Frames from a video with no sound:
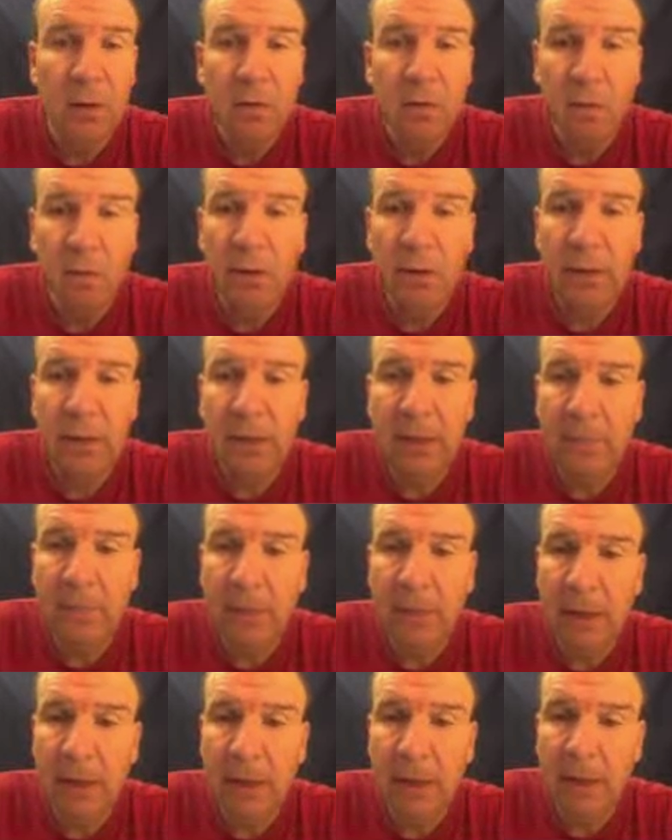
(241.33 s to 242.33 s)
So looking at the
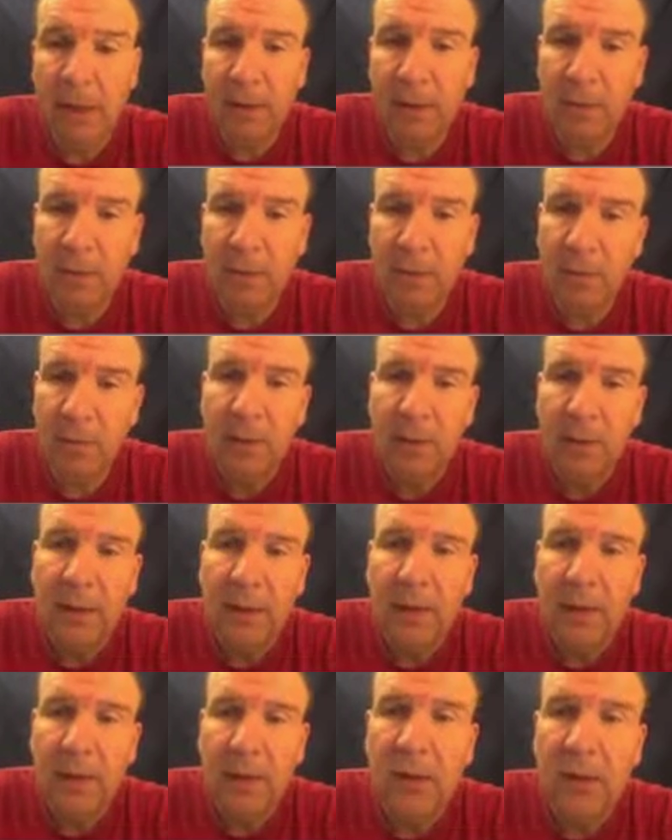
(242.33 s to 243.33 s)
periodic table,
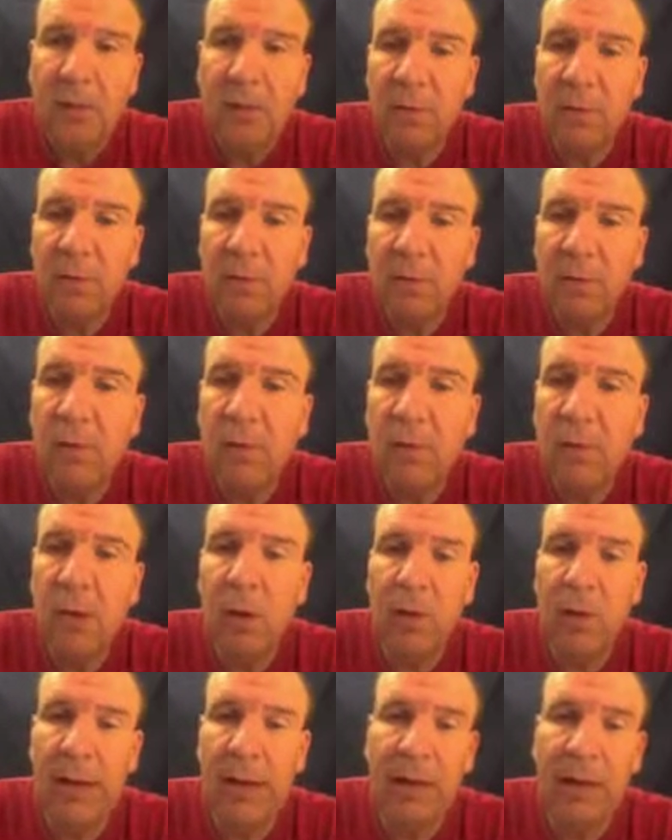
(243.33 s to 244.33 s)
can you do
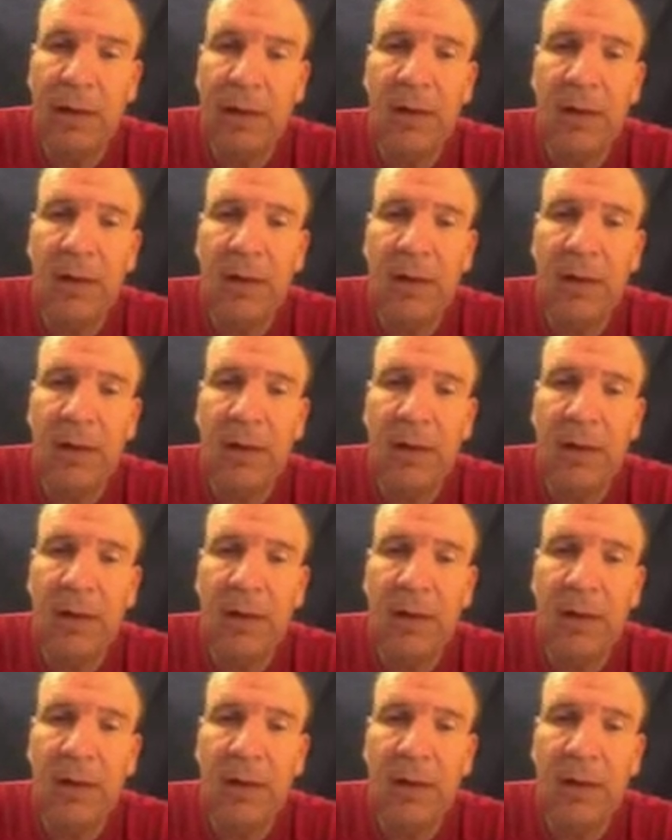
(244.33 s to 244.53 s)
all that?